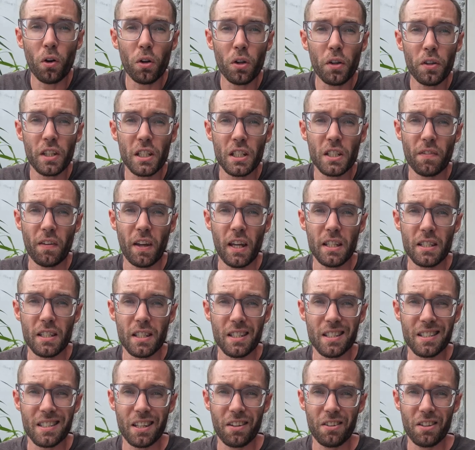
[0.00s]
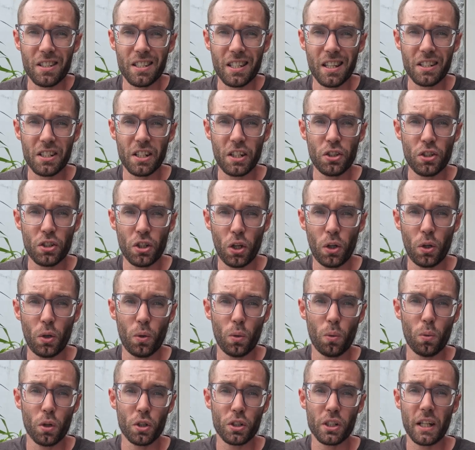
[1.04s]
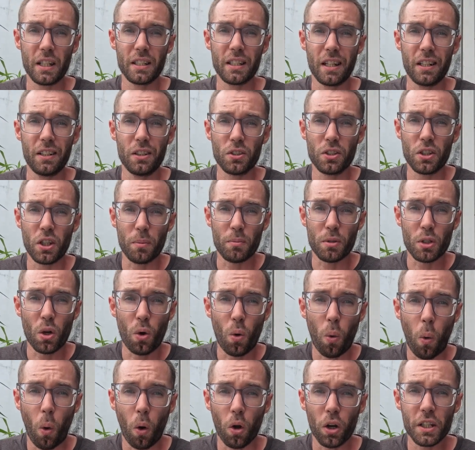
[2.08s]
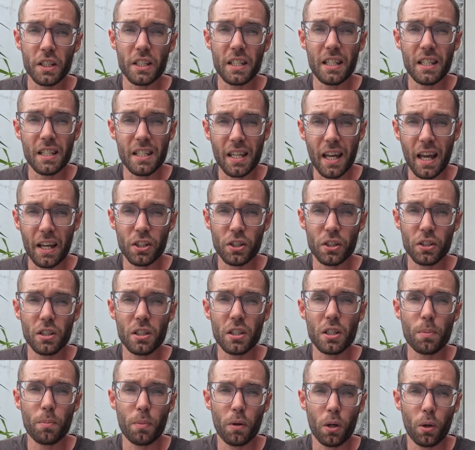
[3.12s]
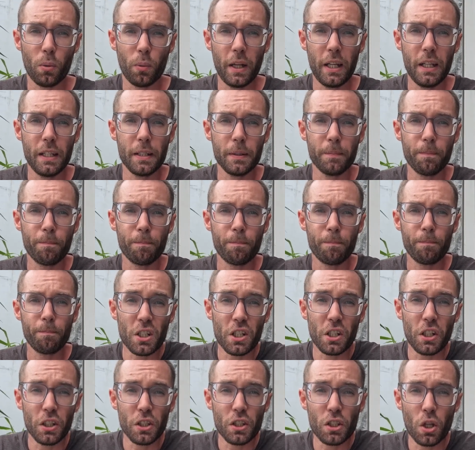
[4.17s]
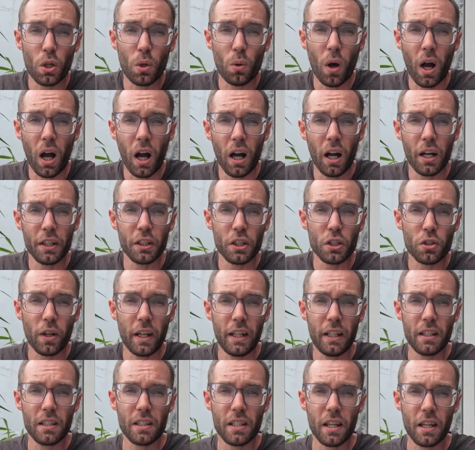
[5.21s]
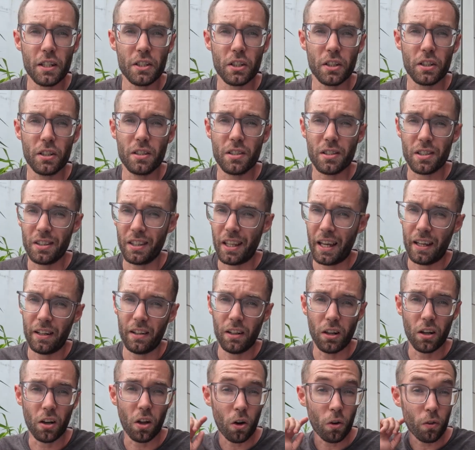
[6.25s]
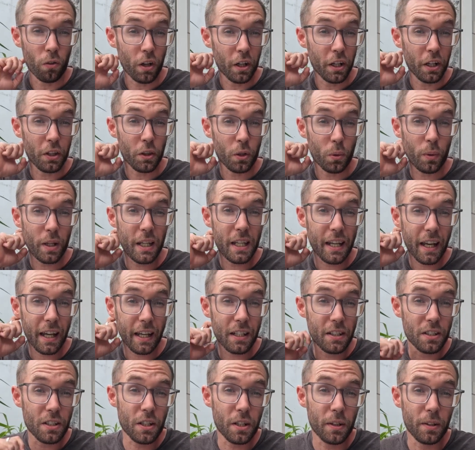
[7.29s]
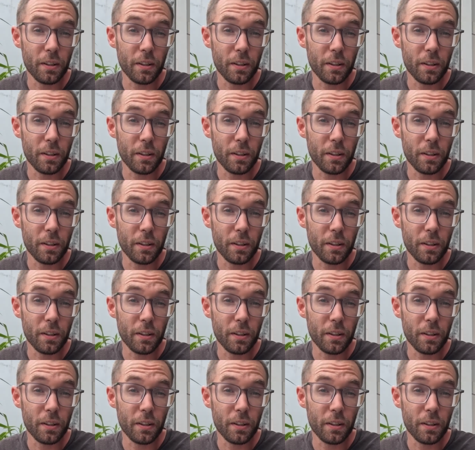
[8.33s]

all of these phases, there are essentially 2 what Jack Daniel's terms quality sessions per week, which are your 2 harder training sessions and then a long run at the weekend.